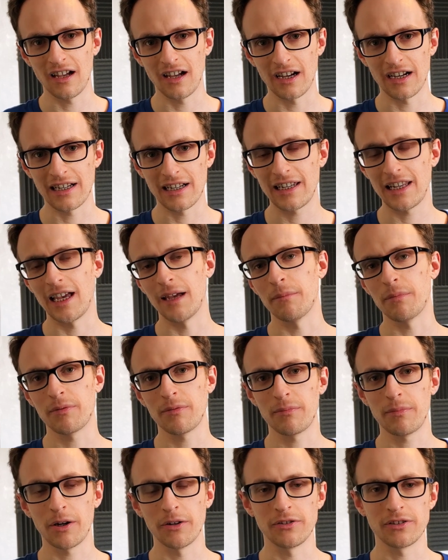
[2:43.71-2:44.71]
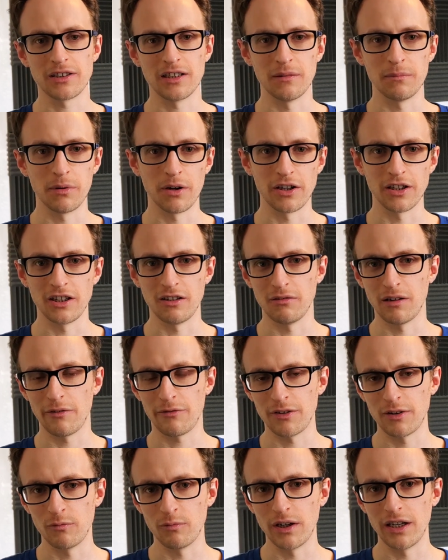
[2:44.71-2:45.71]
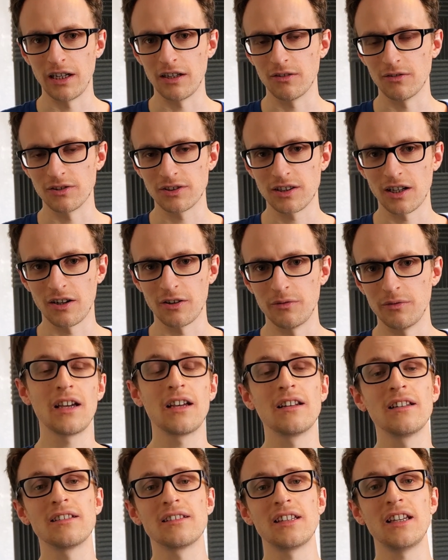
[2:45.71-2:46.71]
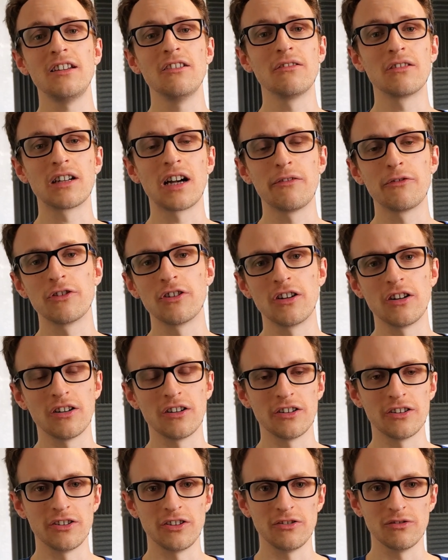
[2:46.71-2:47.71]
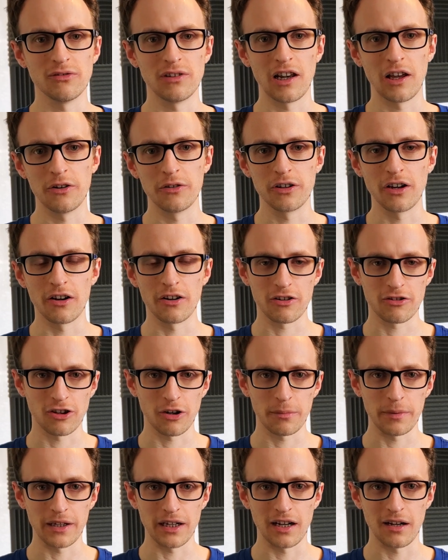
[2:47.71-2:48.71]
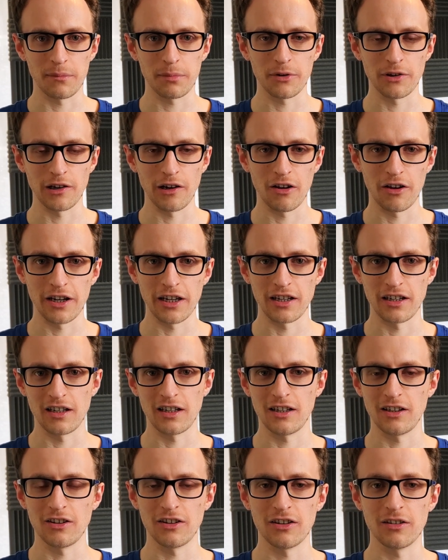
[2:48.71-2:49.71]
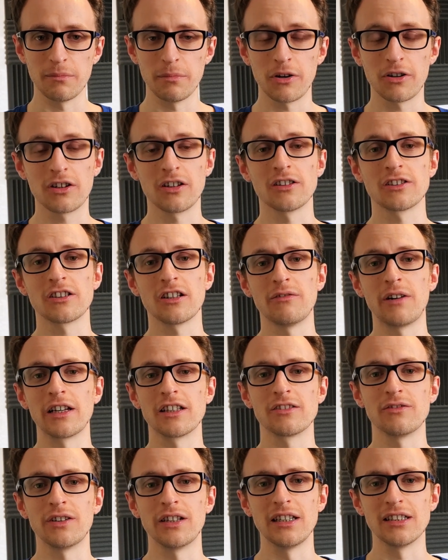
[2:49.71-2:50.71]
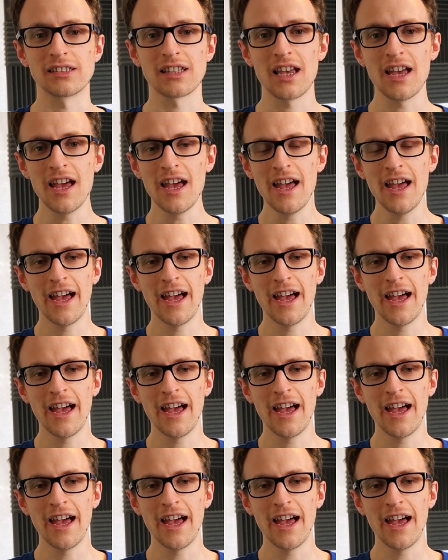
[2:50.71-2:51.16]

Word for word: a clip posted by you every week or so they're going to see your cover art and your logo cropping up online in the podcast directories